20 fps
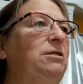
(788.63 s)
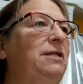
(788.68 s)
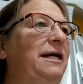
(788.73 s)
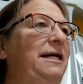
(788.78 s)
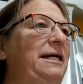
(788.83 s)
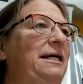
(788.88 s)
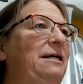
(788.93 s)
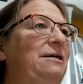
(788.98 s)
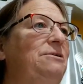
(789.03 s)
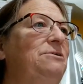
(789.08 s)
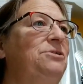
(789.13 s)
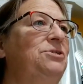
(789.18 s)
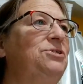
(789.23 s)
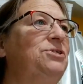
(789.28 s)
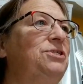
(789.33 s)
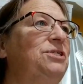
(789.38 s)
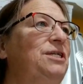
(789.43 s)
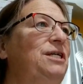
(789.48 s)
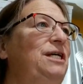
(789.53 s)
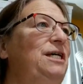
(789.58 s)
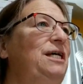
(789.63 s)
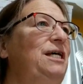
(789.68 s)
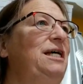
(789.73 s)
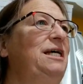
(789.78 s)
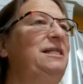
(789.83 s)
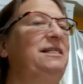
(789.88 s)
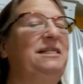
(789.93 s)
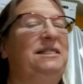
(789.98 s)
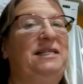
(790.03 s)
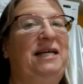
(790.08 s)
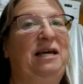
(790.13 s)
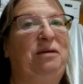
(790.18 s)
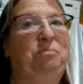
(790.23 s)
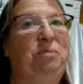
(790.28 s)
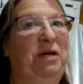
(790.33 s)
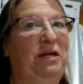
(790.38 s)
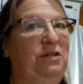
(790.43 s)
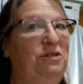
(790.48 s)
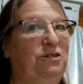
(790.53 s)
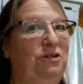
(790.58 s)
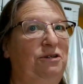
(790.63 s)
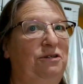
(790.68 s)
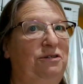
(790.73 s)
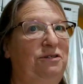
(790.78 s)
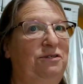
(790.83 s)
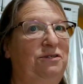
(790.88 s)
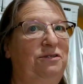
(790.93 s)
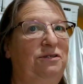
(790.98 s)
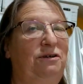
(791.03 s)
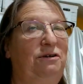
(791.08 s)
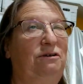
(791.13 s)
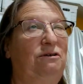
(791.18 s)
Lighthouse to take pictures.